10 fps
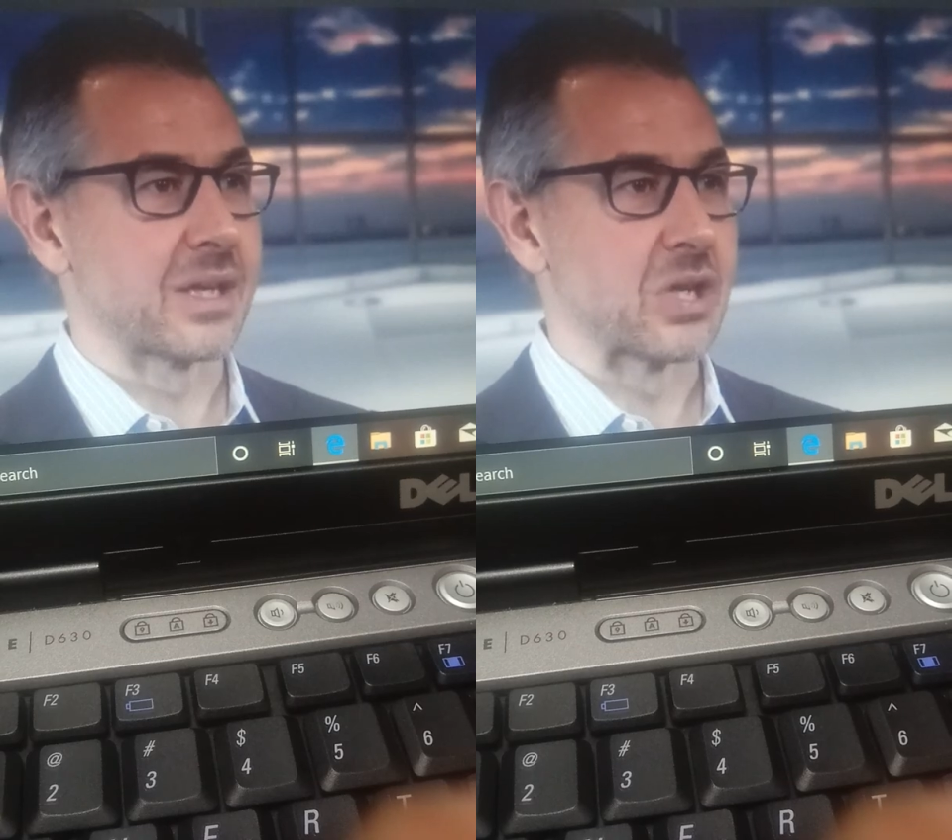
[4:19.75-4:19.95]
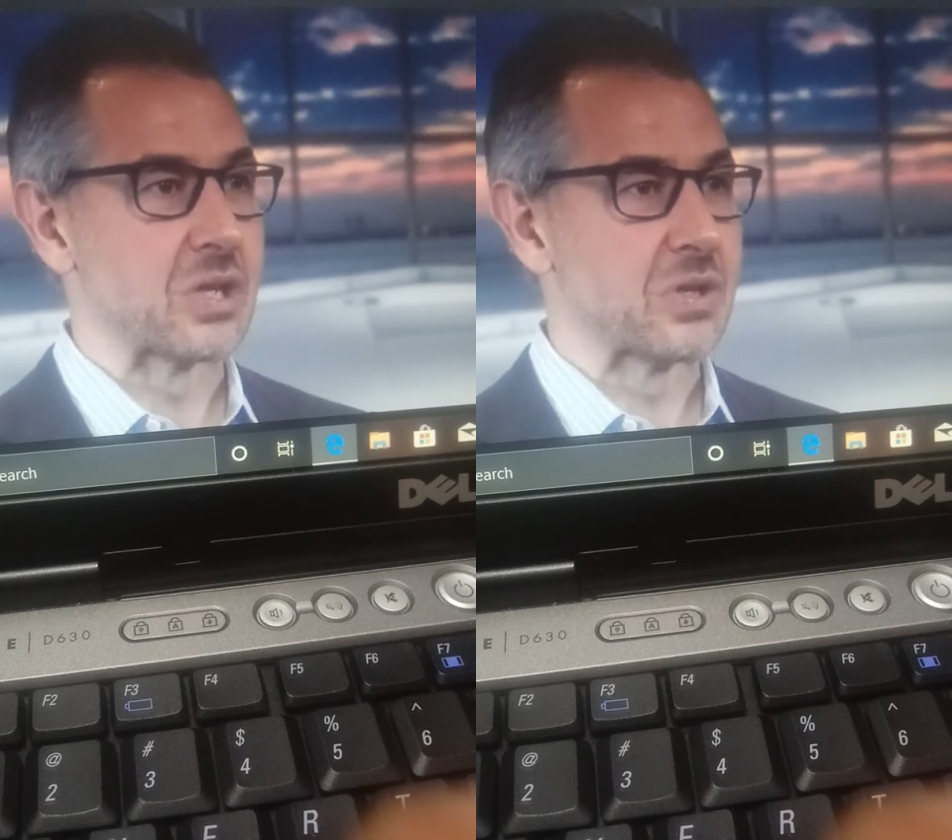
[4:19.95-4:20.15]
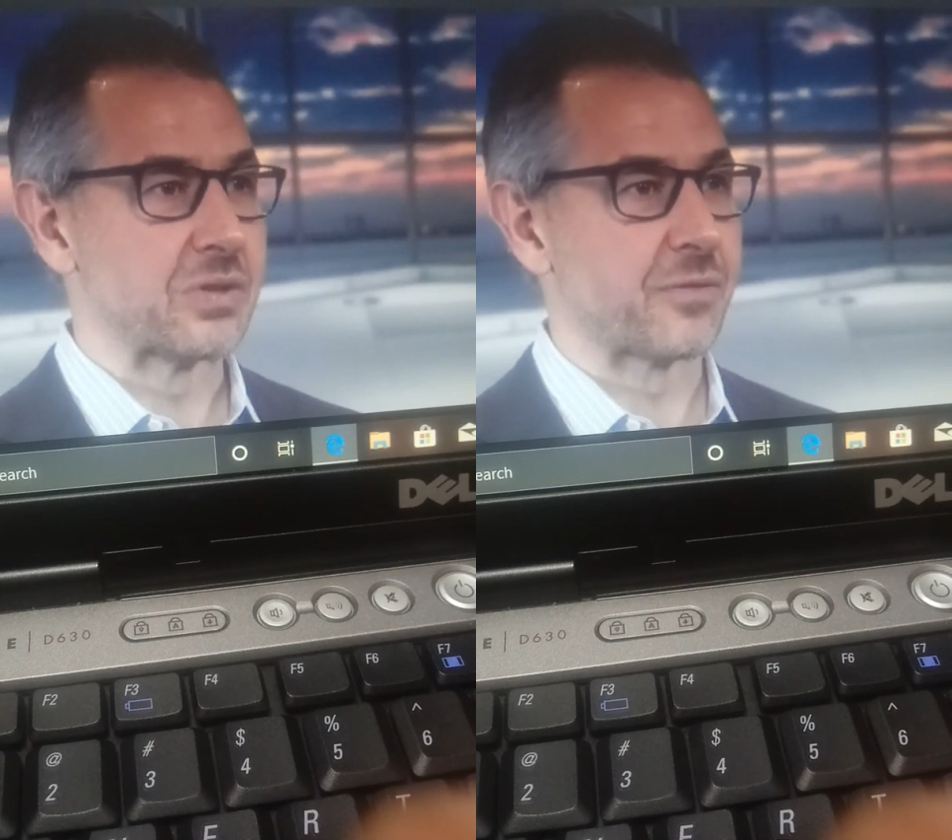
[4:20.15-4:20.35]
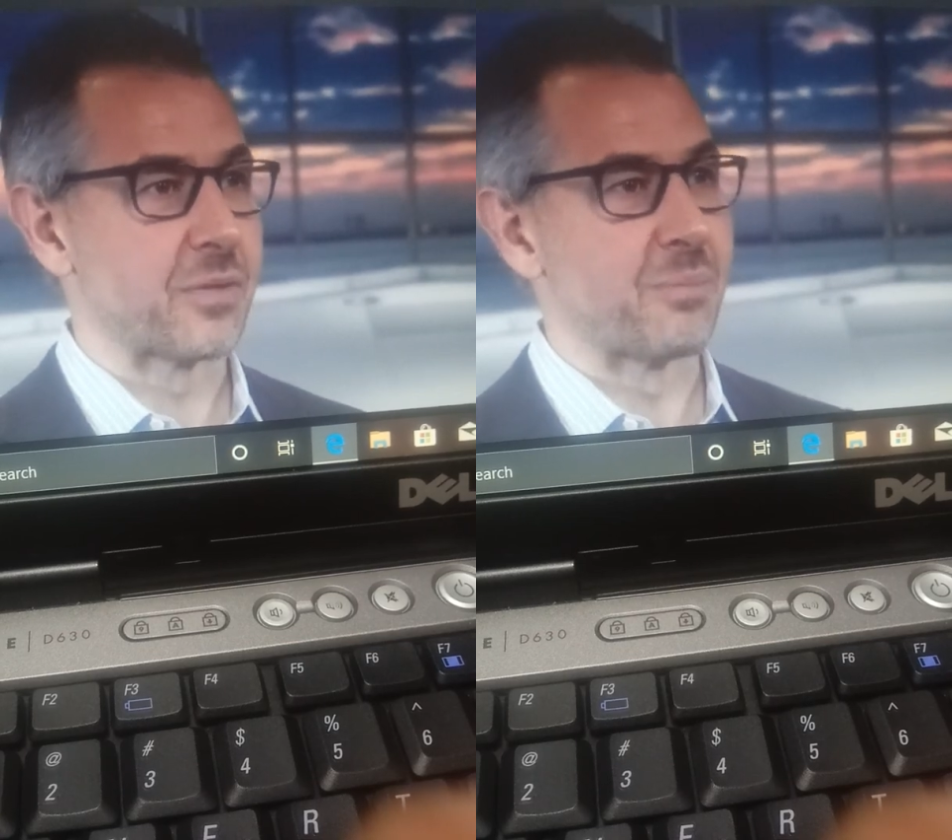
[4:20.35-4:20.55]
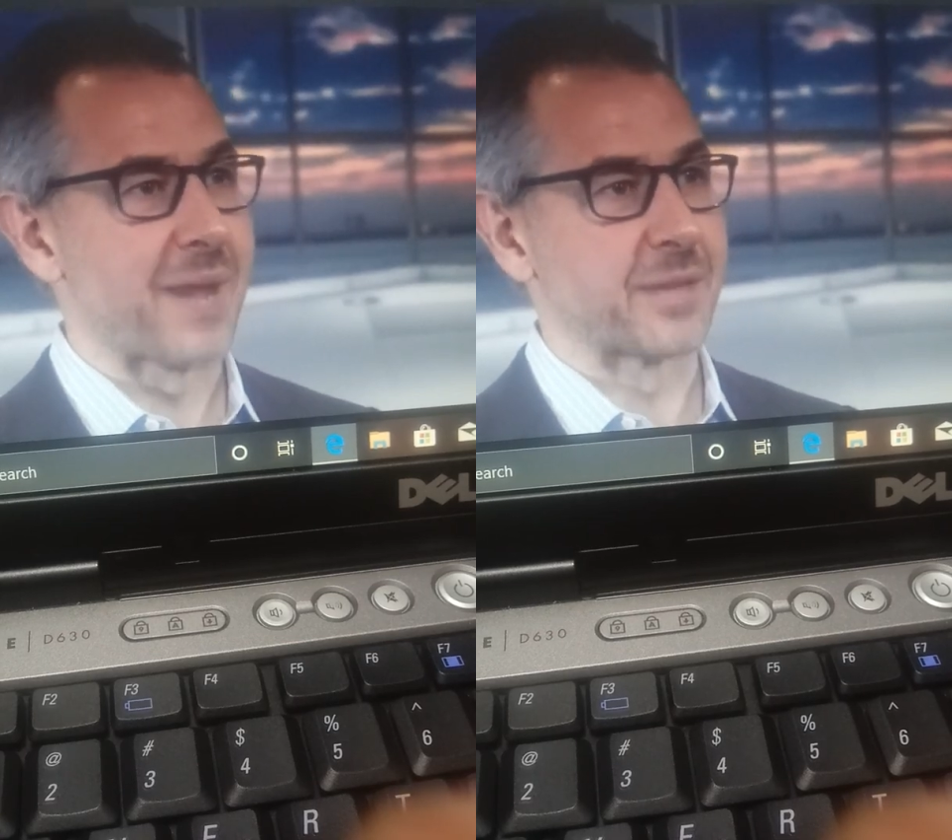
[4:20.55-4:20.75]
good
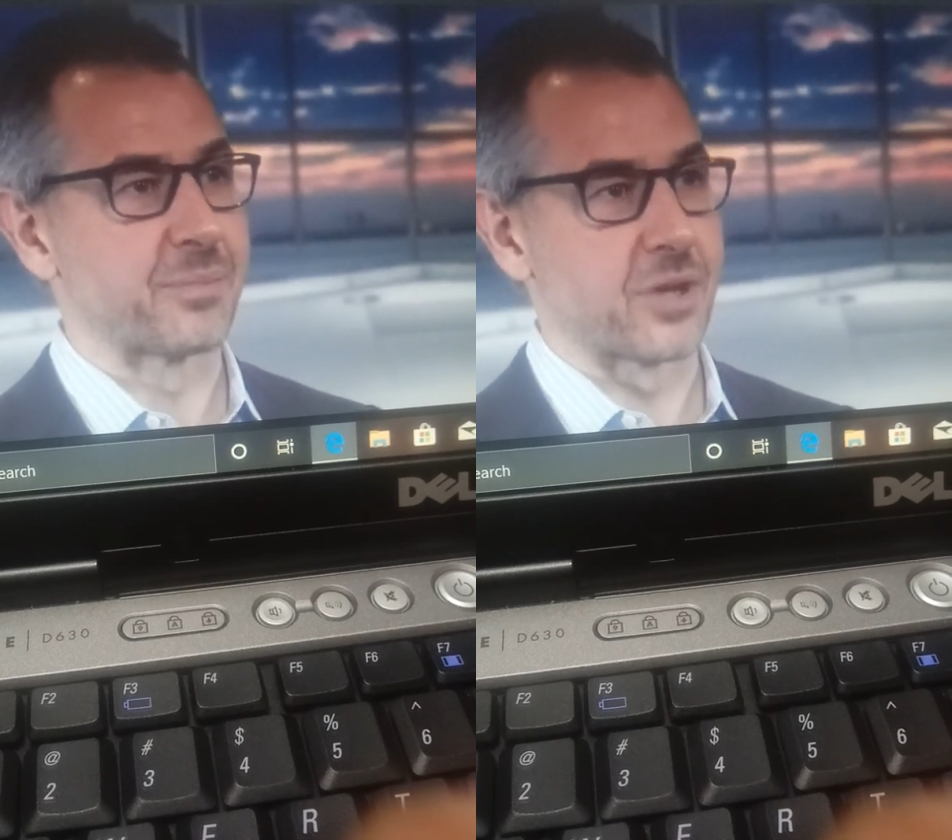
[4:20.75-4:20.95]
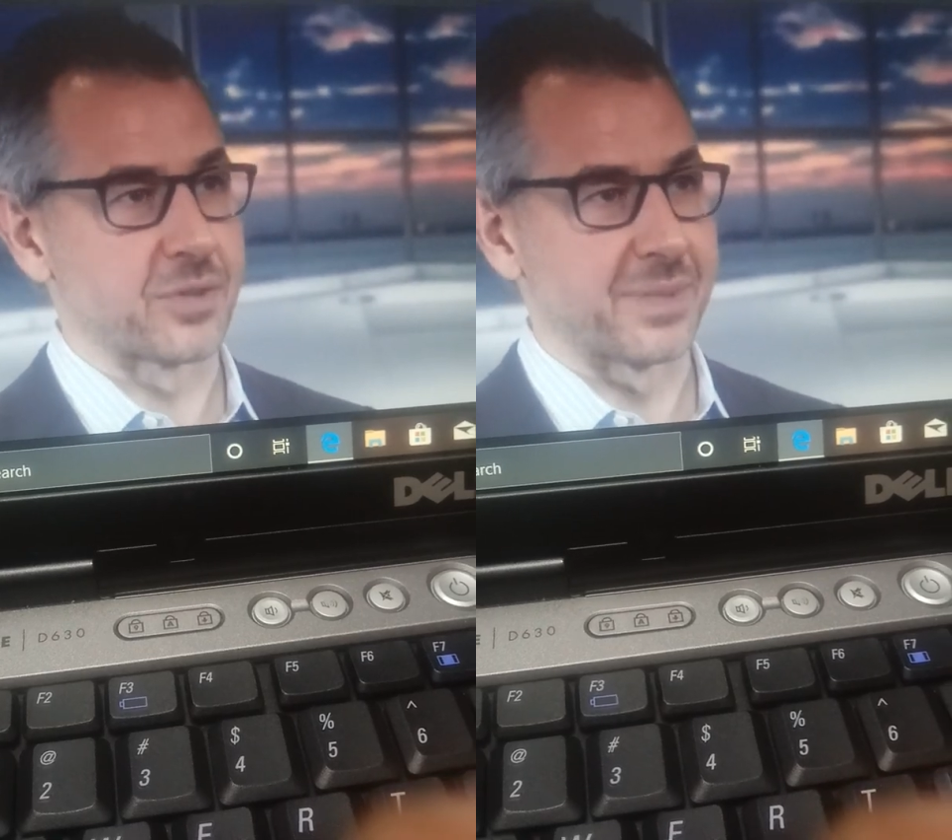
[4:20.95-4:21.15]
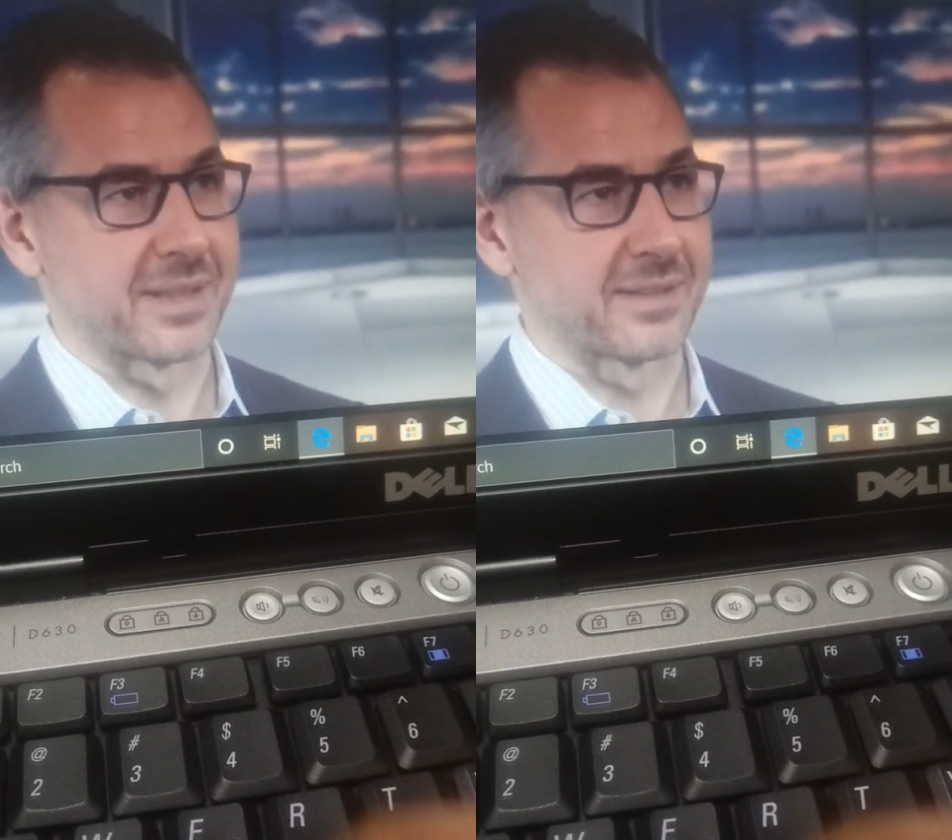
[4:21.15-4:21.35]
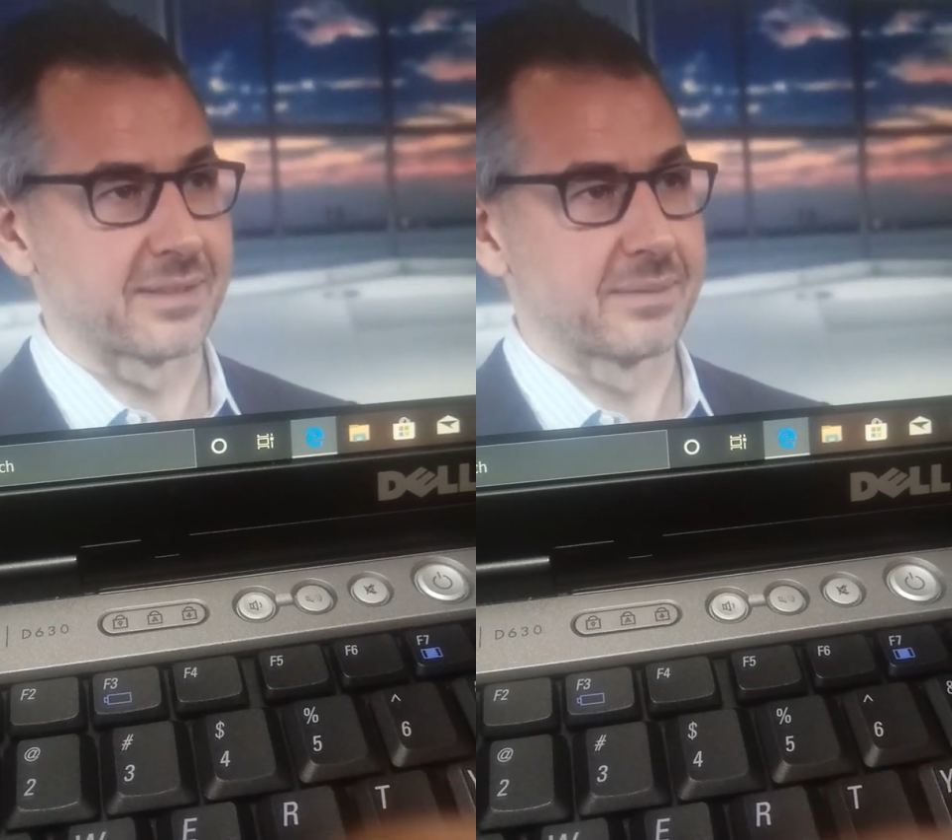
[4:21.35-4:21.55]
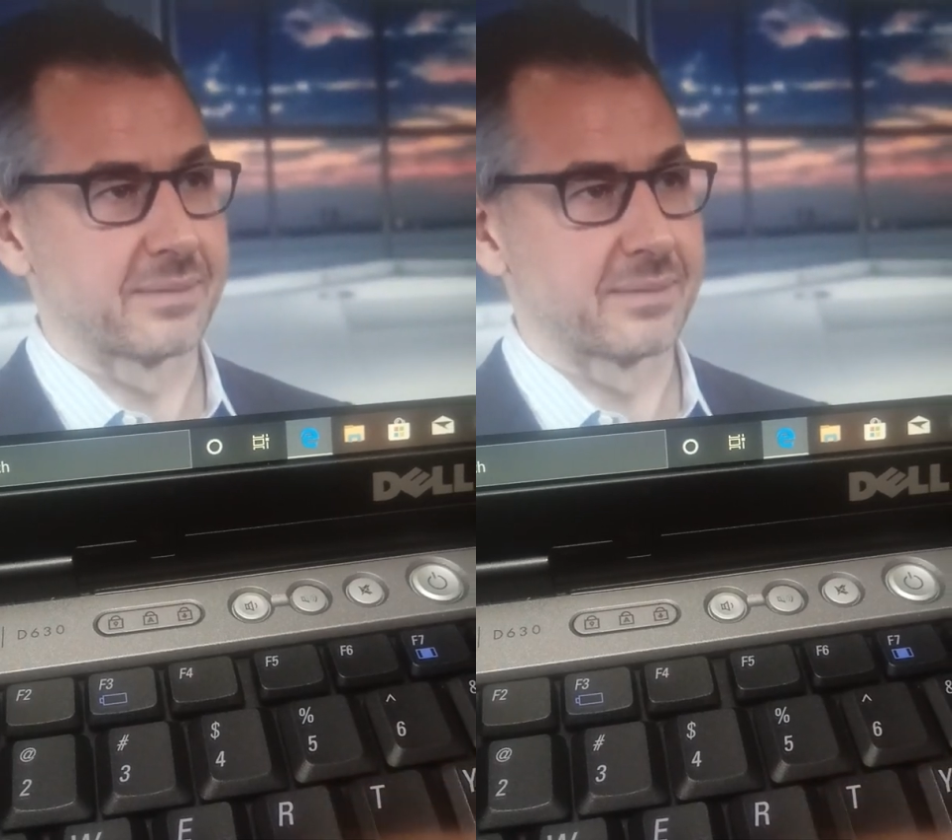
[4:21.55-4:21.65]
from bad prospects.